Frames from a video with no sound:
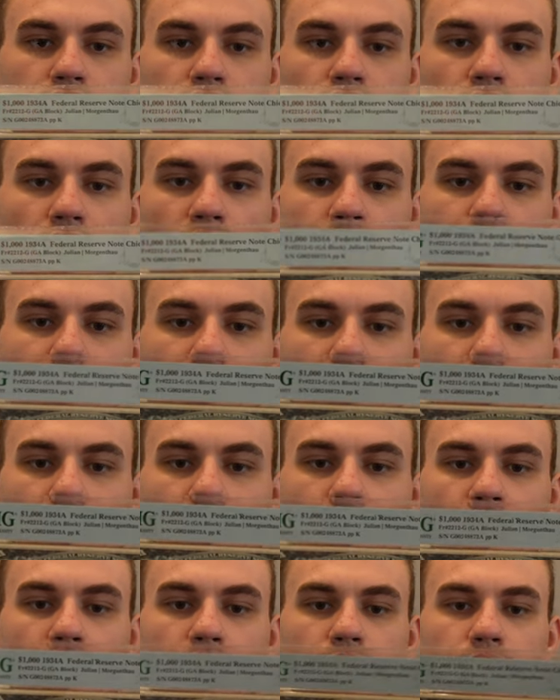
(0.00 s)
So happy that
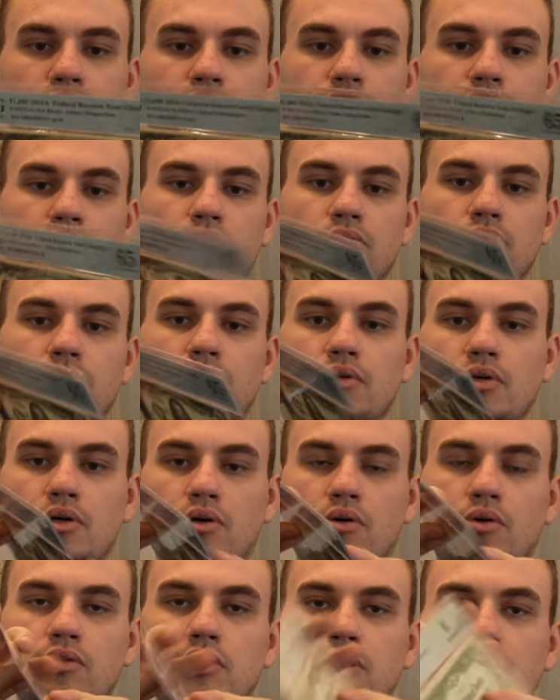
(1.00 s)
we were able to
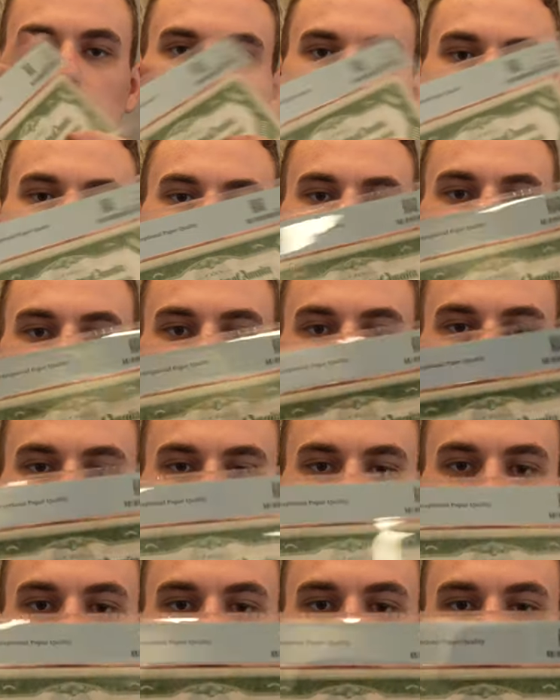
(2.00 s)
hold it and
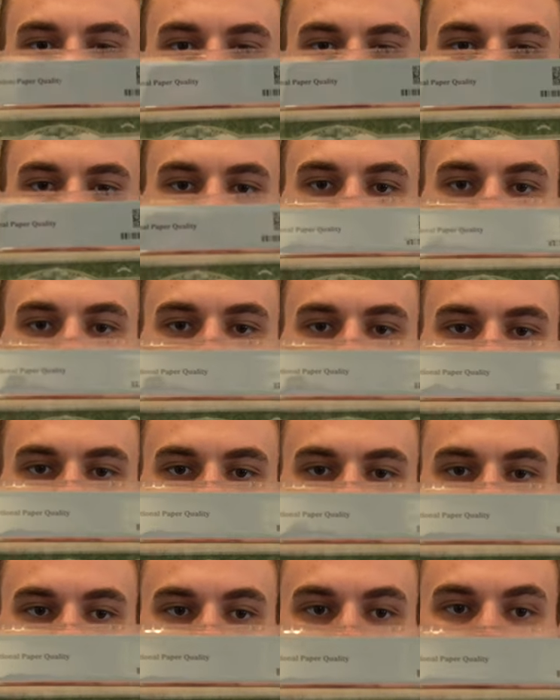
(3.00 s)
work with it for
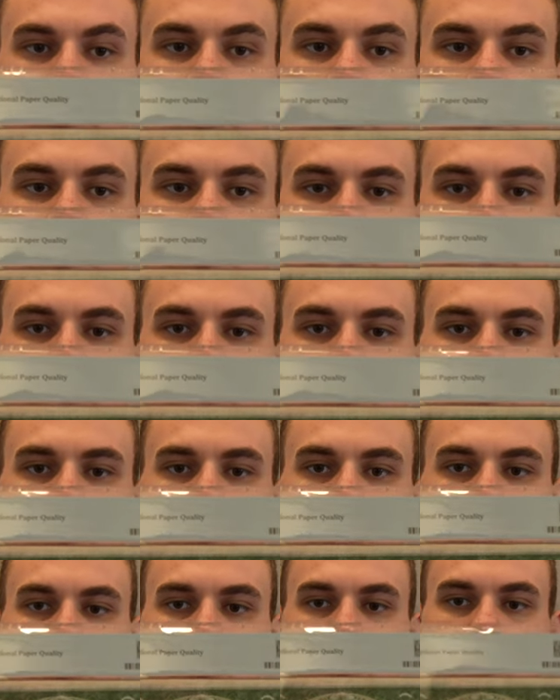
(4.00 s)
a short amount of time,
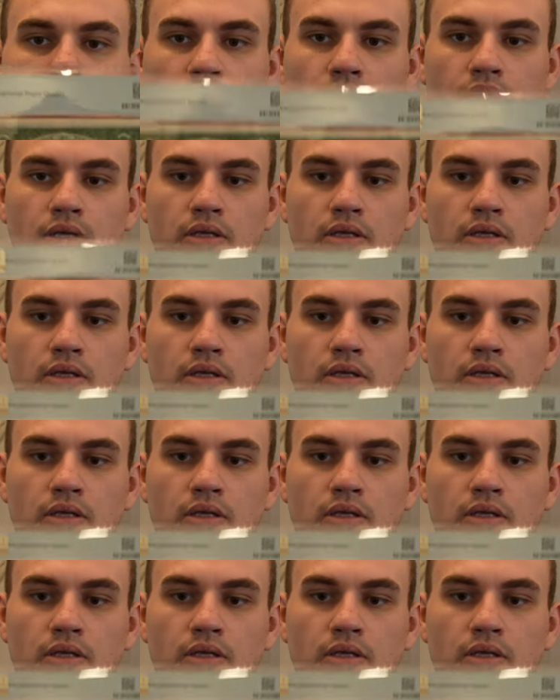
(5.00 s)
but